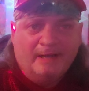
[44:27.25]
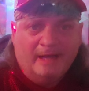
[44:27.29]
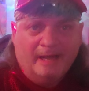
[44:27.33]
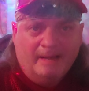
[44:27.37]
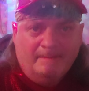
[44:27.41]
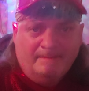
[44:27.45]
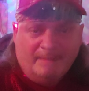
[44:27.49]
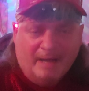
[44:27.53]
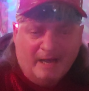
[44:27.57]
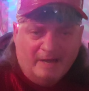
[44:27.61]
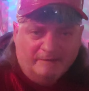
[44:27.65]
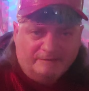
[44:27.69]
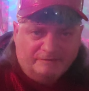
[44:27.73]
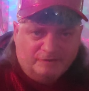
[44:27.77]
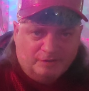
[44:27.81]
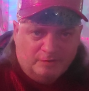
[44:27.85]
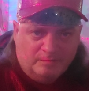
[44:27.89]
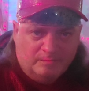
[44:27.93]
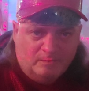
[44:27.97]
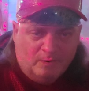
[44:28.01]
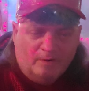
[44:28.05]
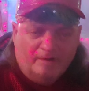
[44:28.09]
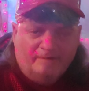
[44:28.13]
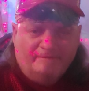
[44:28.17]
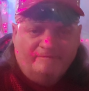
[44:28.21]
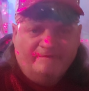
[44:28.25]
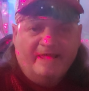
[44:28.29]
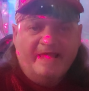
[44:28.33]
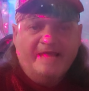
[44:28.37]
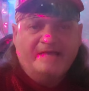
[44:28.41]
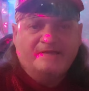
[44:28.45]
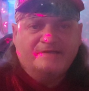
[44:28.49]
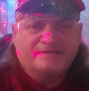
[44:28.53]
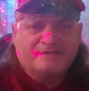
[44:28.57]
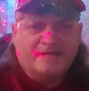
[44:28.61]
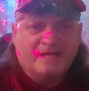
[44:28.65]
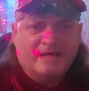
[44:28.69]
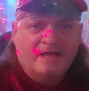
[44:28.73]
above to more
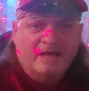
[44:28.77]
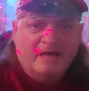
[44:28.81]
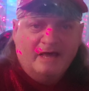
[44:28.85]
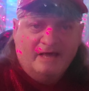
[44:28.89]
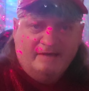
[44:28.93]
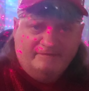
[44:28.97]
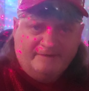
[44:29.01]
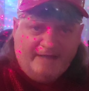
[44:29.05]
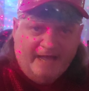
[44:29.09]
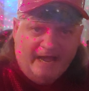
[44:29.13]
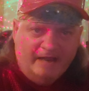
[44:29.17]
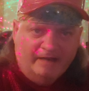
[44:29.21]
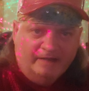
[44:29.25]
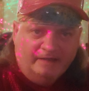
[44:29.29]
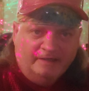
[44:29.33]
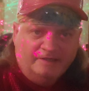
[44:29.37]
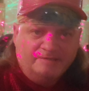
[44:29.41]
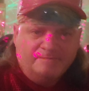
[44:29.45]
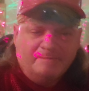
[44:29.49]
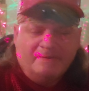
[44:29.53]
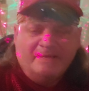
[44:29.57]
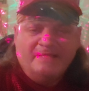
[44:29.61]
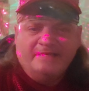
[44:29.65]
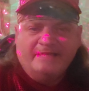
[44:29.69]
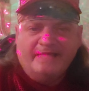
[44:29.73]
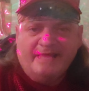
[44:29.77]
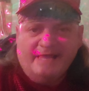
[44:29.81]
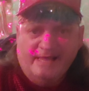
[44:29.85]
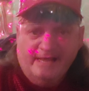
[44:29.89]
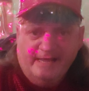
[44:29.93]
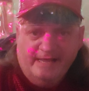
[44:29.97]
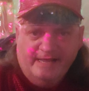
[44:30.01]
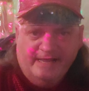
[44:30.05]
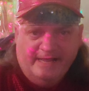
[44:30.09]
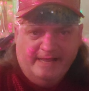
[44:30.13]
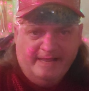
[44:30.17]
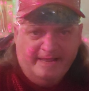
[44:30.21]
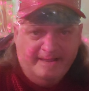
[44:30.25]
advanced of calculus being the
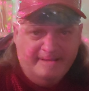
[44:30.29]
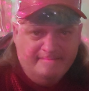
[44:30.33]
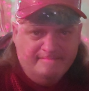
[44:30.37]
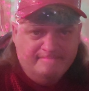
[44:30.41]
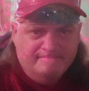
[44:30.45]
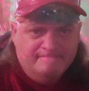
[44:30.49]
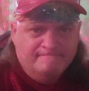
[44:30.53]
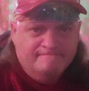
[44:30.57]
EE.